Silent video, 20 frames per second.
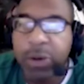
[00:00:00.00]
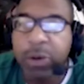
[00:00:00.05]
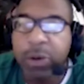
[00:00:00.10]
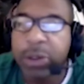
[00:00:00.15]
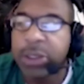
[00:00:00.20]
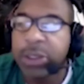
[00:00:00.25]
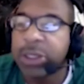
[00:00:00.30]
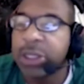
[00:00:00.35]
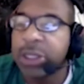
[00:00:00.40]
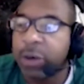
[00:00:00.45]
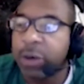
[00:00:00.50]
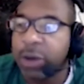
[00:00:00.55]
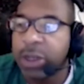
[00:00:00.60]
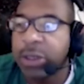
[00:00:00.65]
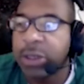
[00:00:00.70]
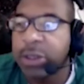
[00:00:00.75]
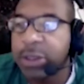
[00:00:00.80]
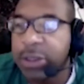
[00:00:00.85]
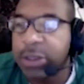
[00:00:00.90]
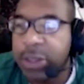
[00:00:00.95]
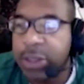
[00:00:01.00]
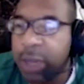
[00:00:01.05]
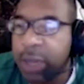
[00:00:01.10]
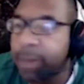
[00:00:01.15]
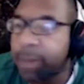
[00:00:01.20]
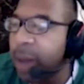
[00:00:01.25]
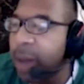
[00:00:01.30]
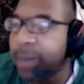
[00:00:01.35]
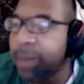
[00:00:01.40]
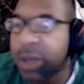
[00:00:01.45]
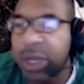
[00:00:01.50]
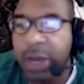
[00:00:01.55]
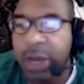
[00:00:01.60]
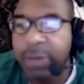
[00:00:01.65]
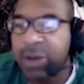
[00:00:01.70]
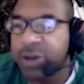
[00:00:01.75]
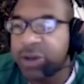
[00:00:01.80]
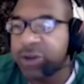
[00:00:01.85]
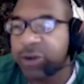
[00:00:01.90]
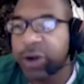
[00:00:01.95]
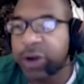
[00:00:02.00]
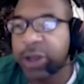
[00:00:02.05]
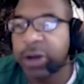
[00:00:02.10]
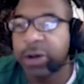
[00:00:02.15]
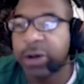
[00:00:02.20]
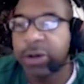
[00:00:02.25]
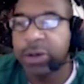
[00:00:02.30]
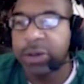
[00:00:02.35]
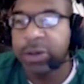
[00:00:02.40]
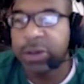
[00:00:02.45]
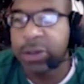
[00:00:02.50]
who are serious about becoming traders.